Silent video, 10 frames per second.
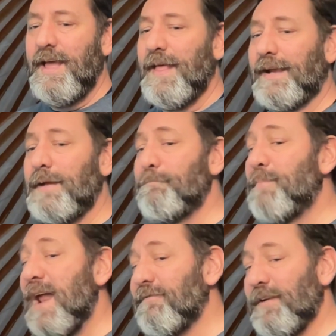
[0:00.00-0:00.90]
that can
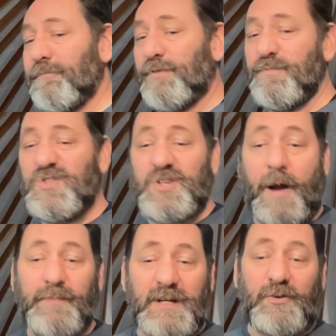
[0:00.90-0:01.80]
benefit from
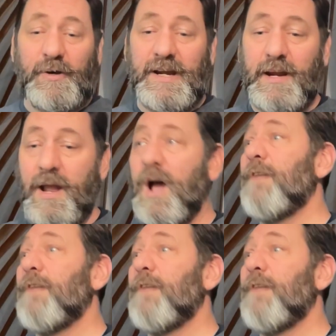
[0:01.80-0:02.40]
some degree